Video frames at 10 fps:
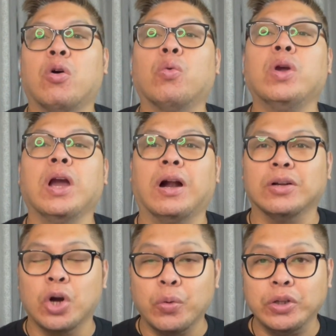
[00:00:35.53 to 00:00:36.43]
We are
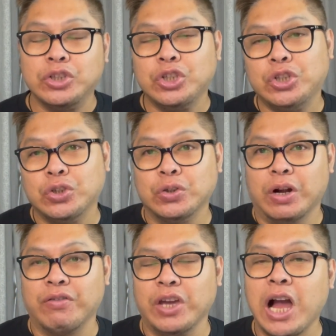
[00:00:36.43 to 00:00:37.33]
going to do
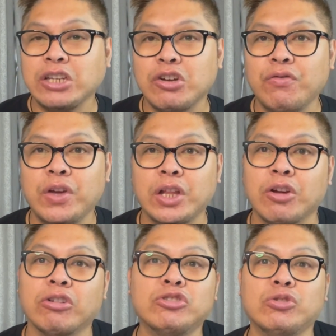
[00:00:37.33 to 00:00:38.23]
a reaction
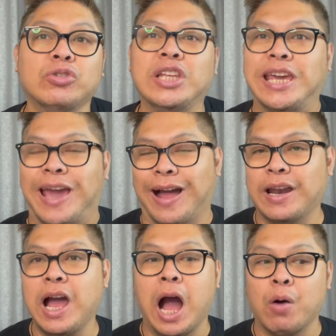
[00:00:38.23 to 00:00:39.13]
video to Diana,